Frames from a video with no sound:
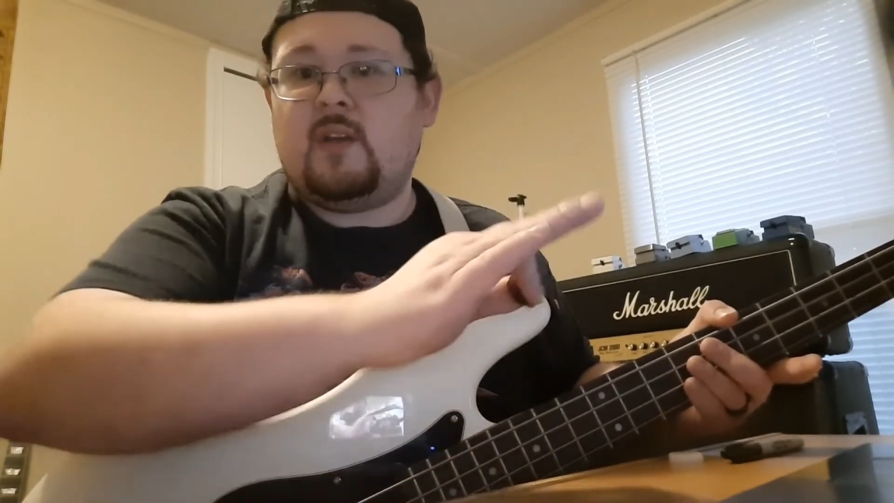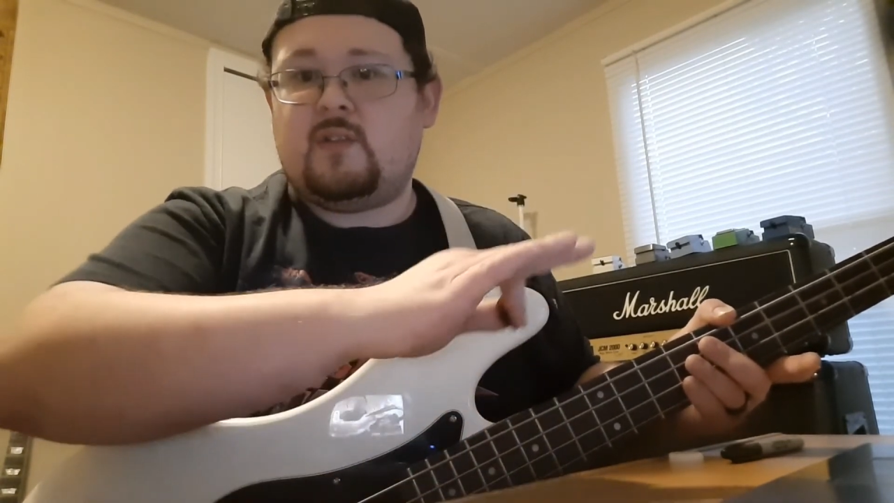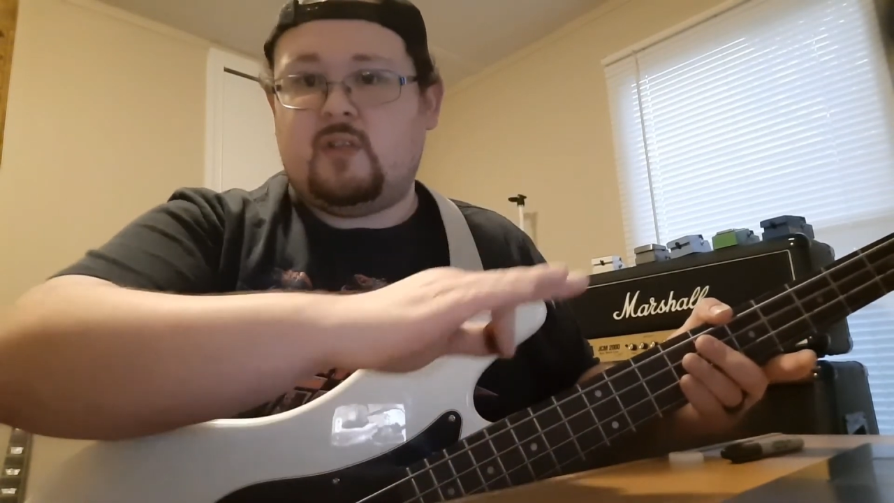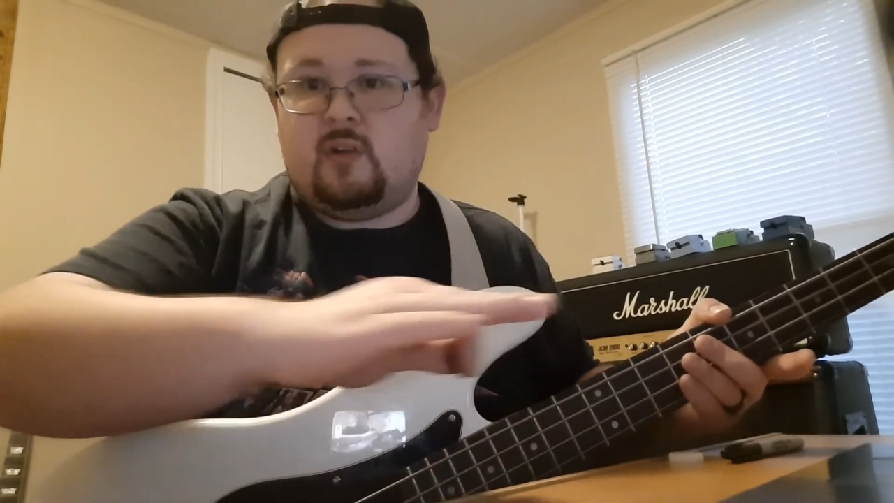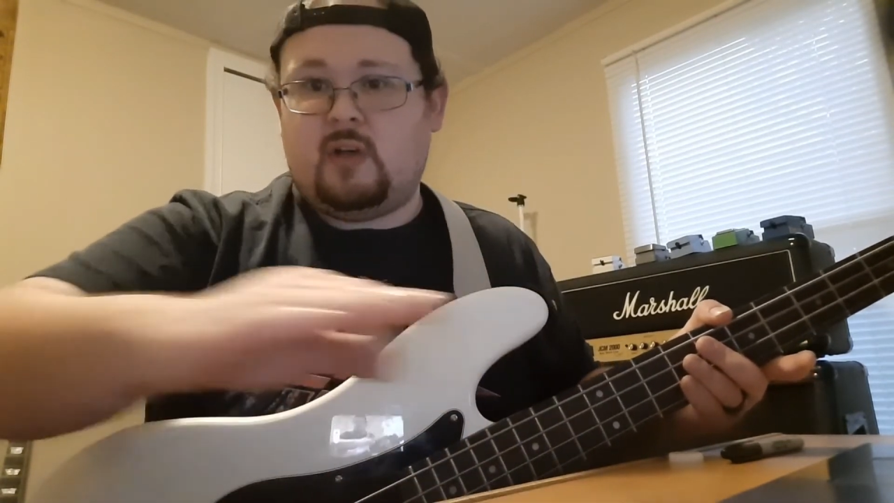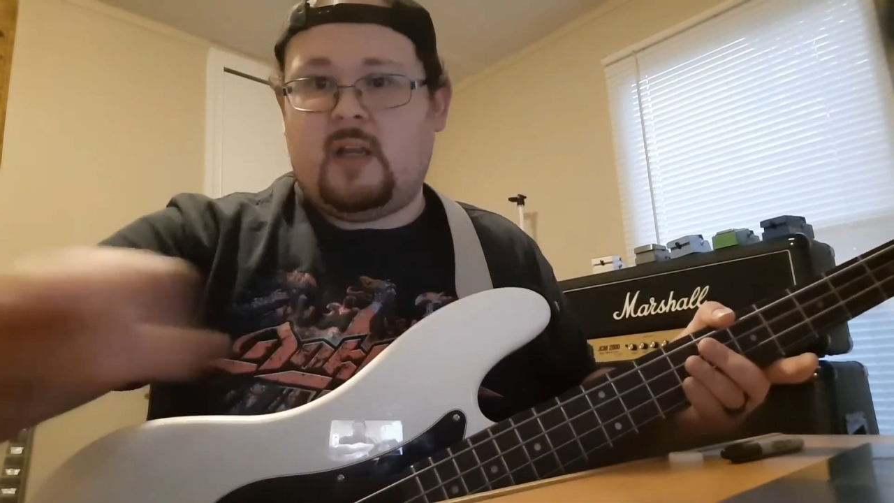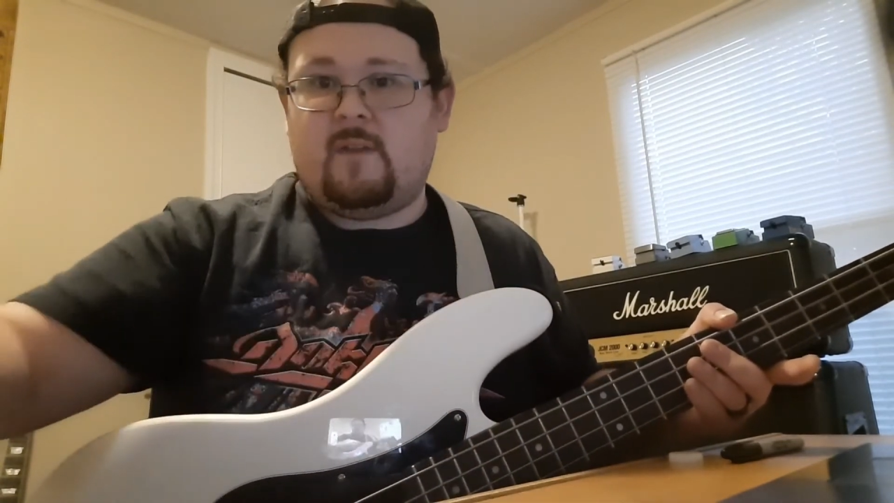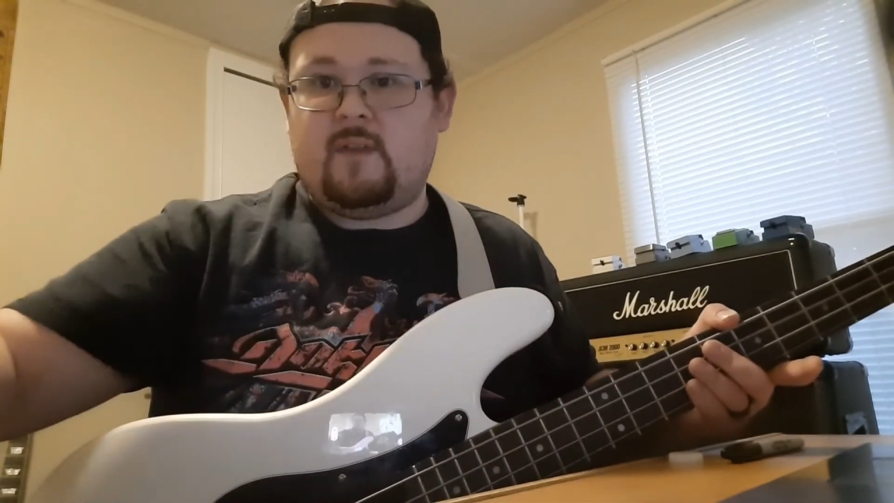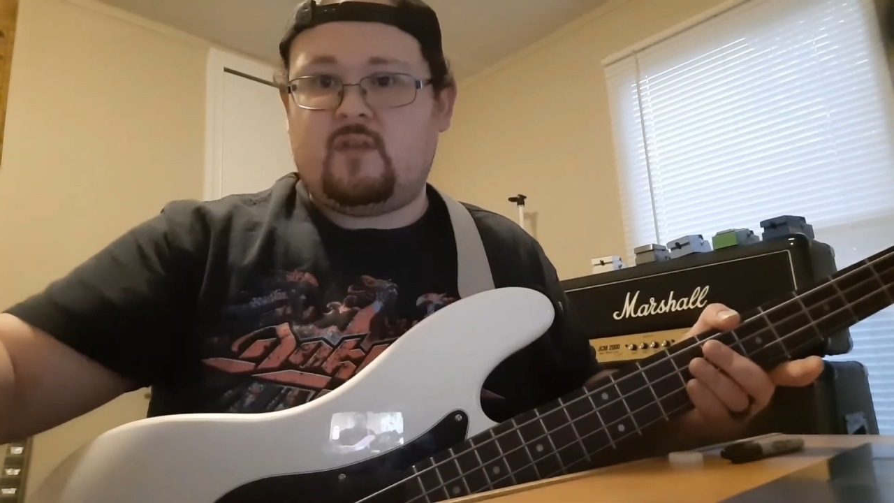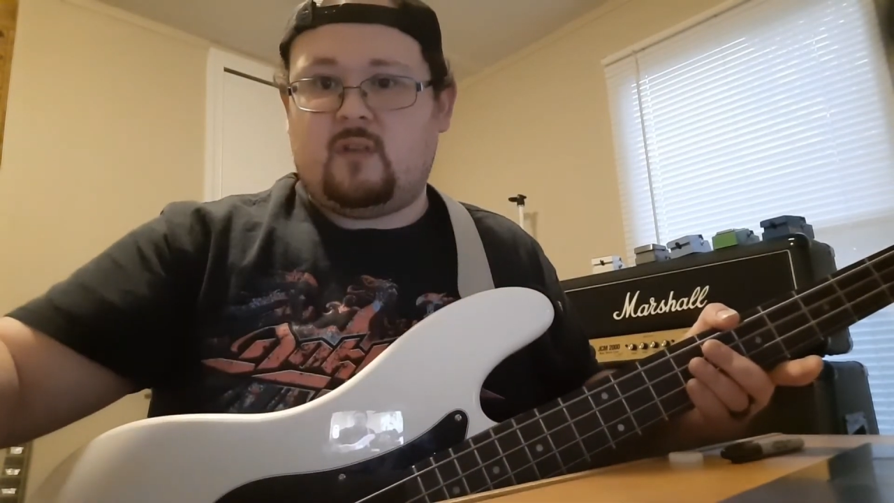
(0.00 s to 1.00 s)
So you're going to
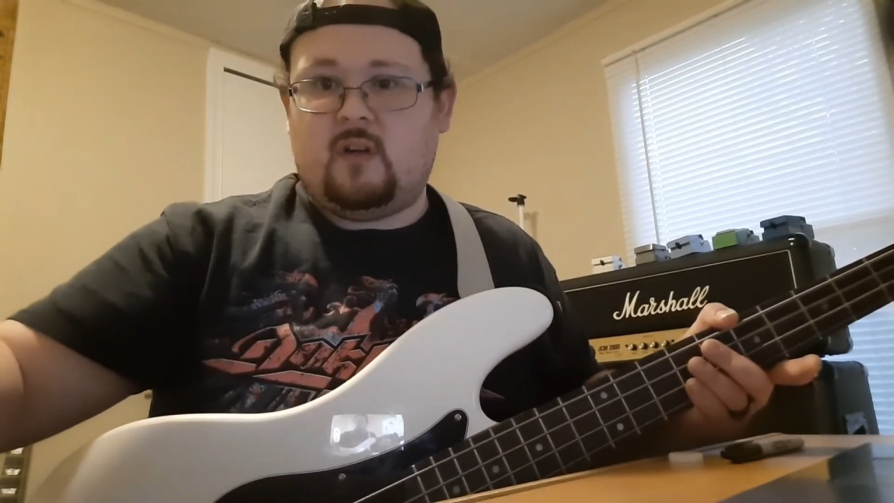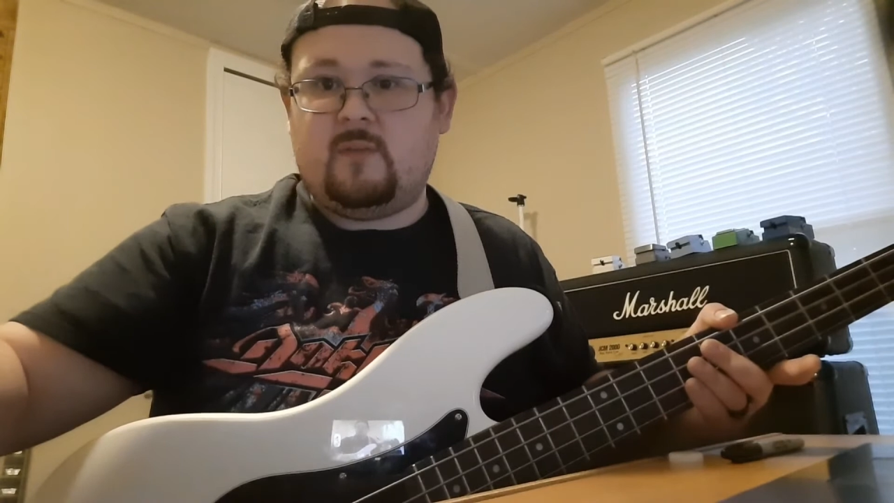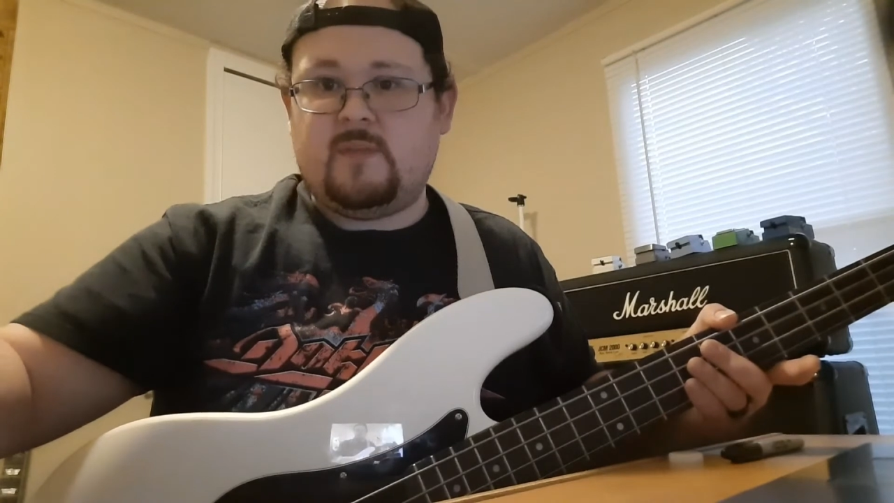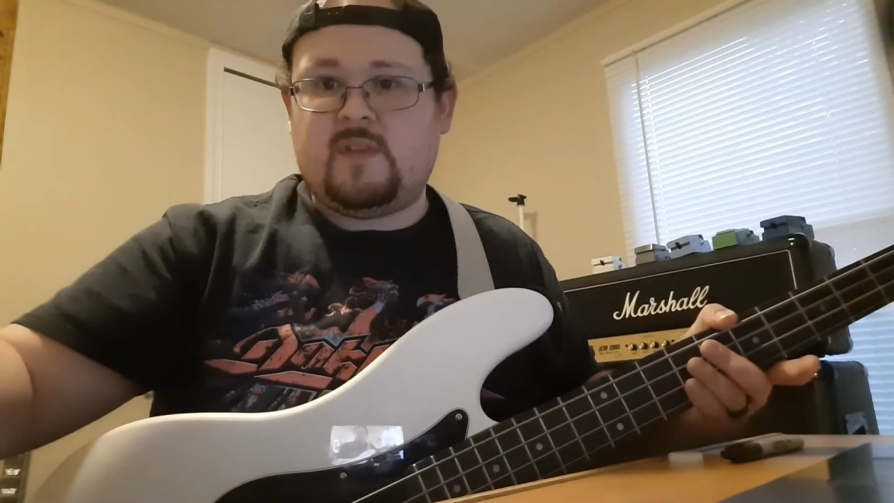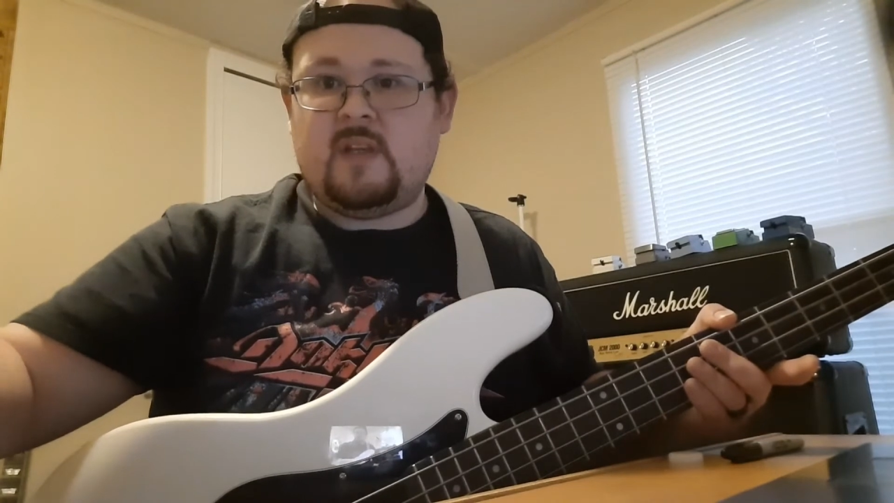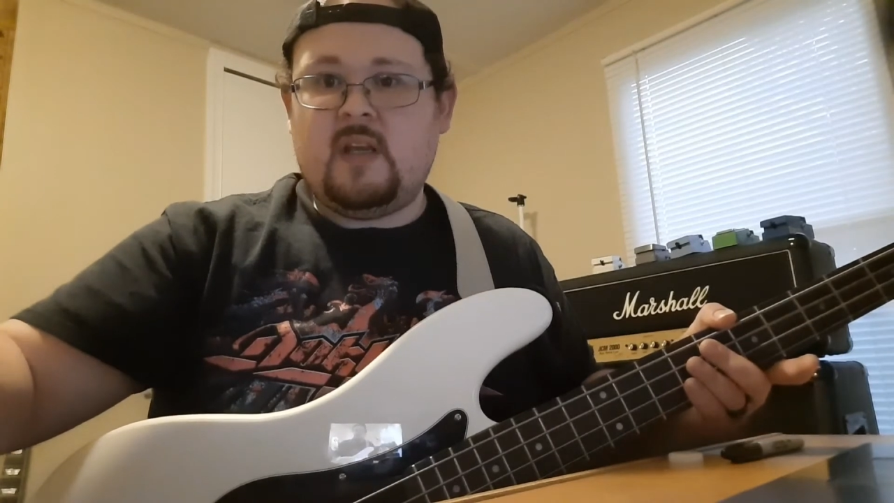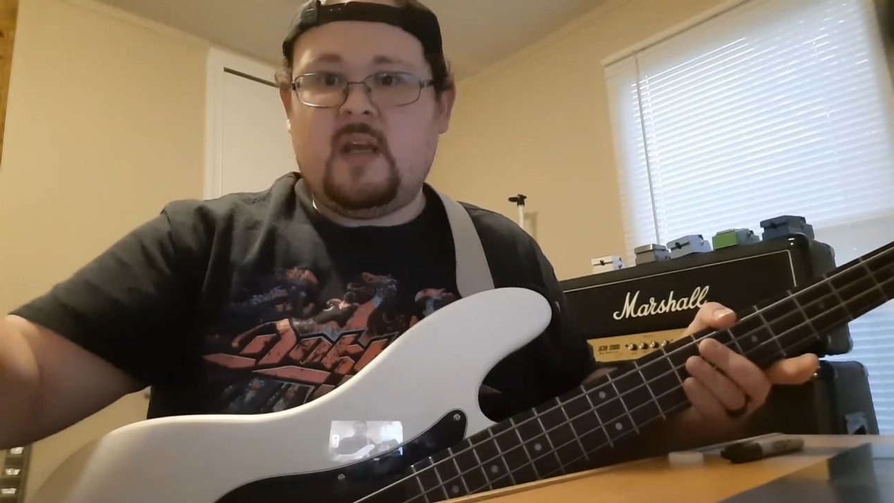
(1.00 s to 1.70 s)
have the drums